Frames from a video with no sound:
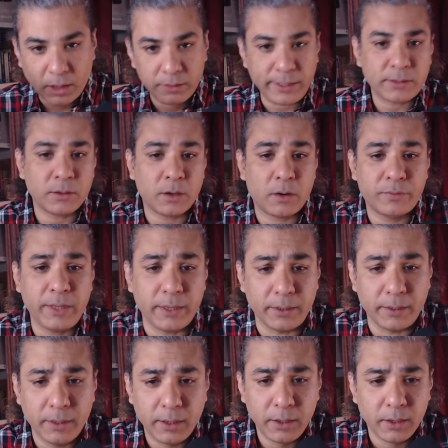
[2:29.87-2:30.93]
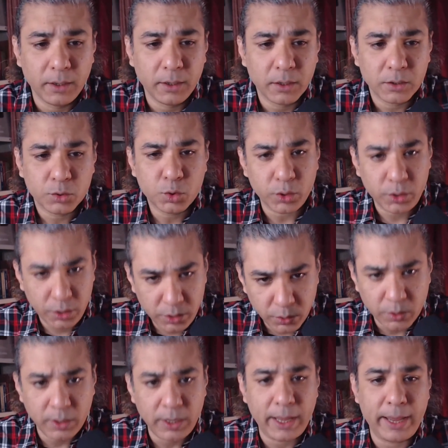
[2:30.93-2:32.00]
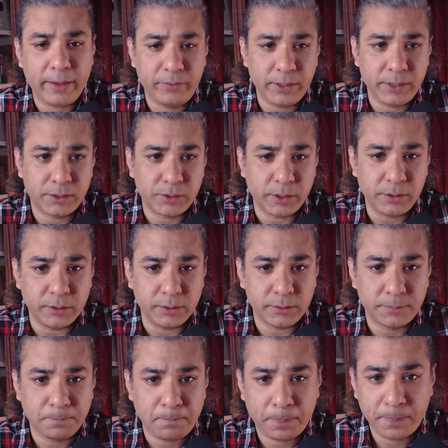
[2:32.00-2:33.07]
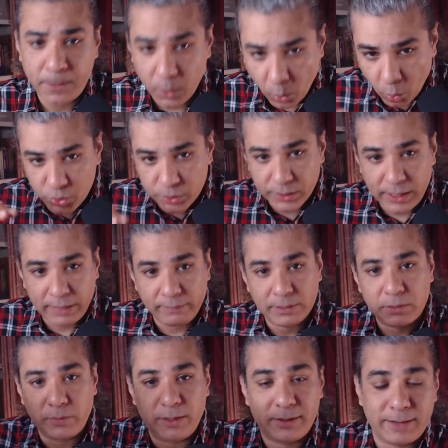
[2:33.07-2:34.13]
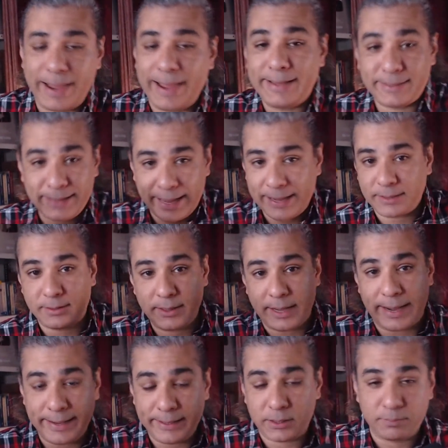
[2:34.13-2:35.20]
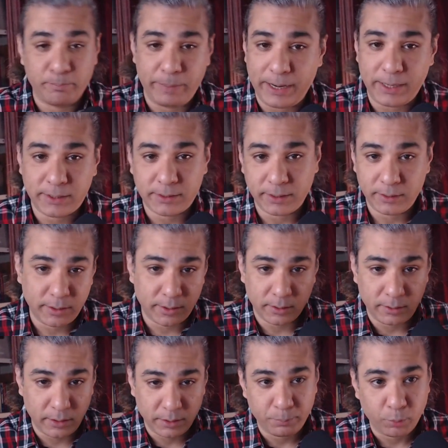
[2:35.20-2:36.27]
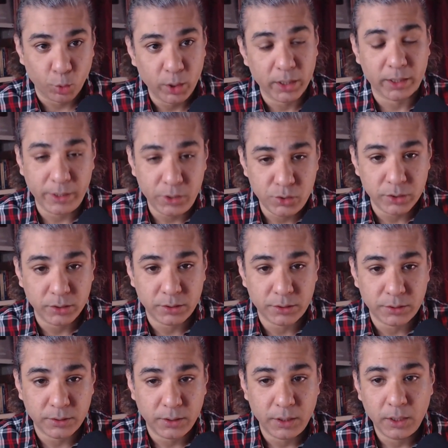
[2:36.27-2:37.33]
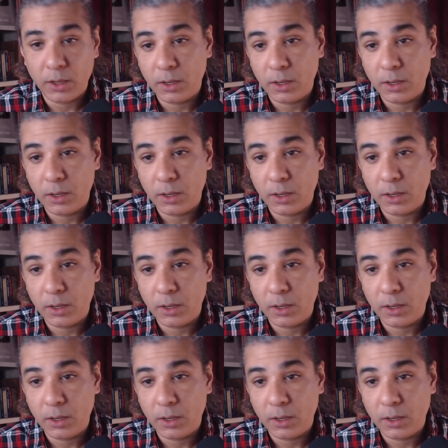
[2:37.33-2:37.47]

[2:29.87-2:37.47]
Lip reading: That sort of thing. So you're going to have these changes. The ocean levels will rise as the ice melts in the polar regions.